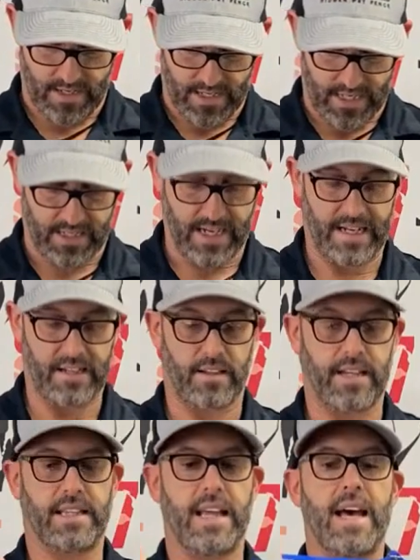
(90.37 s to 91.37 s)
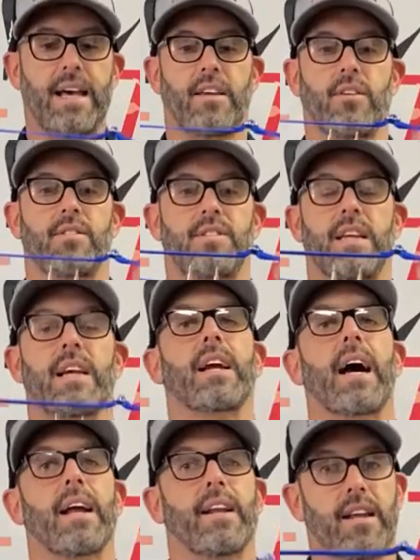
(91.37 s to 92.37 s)
and take it like that, you can see it
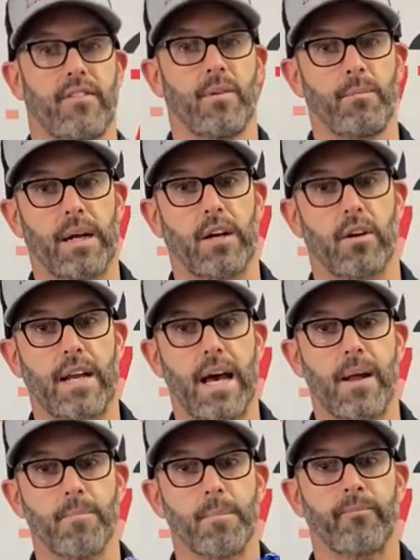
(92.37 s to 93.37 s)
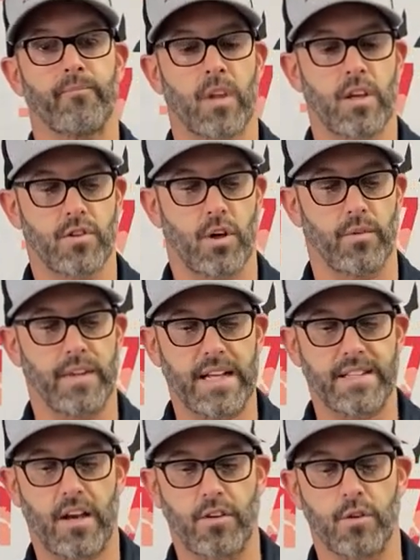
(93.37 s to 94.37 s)
got even bigger yet. So
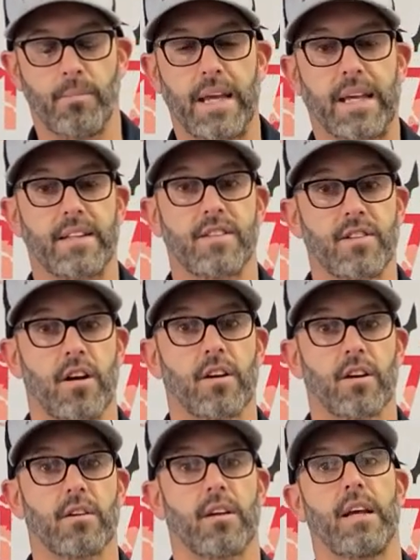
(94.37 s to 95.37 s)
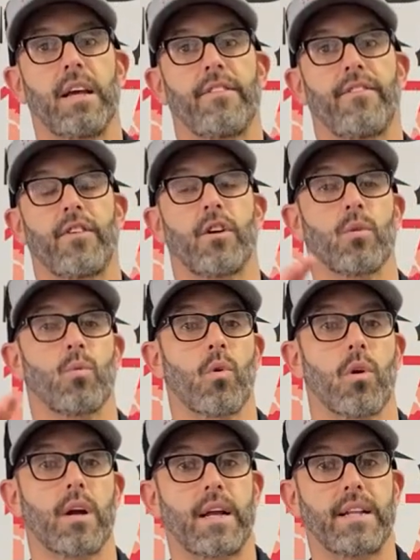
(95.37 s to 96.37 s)
that's how you make it snugger if you're
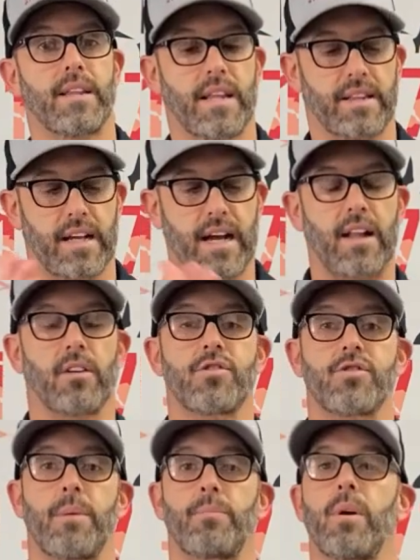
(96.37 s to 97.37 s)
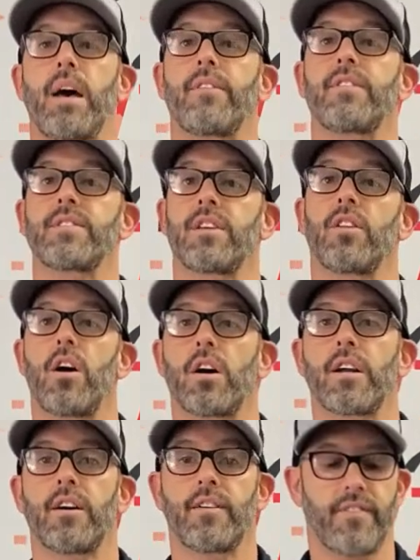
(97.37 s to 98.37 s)
worried that the collar strap you have isn't long
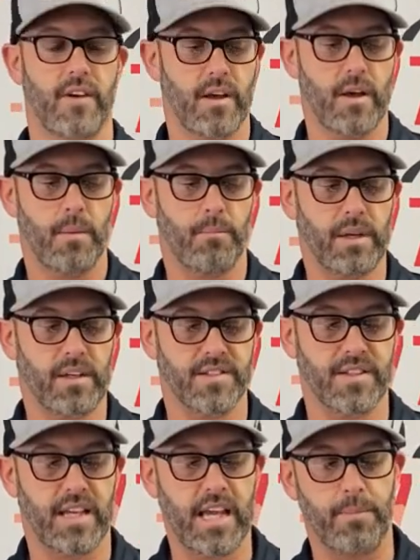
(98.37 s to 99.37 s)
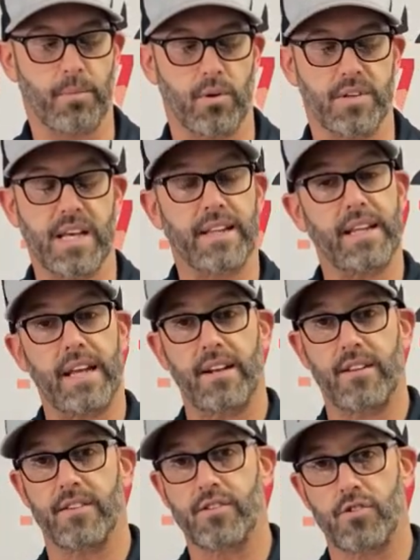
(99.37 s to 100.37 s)
enough, because the keeper is at the end
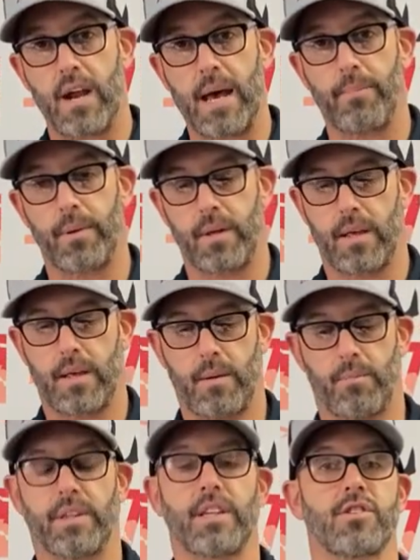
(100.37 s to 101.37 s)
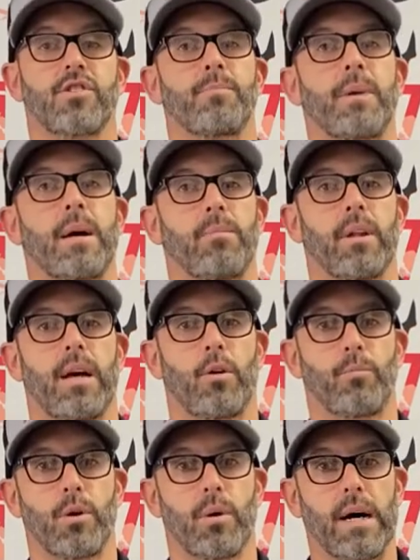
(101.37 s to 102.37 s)
of the strap, but this should be able to
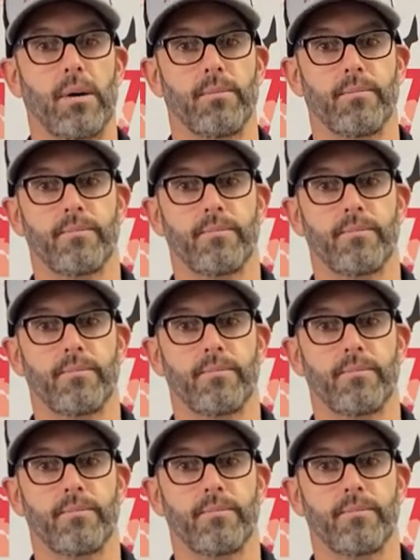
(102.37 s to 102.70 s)
help you out.